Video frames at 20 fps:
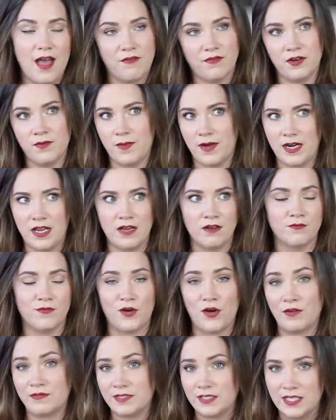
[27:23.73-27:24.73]
everybody
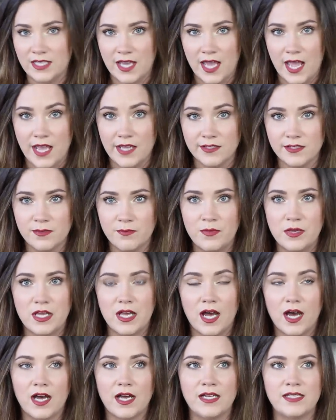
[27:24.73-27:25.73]
involved in the case
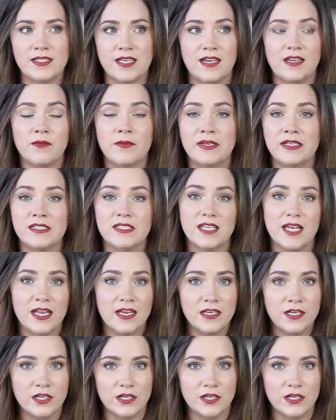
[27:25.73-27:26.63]
because it had been 10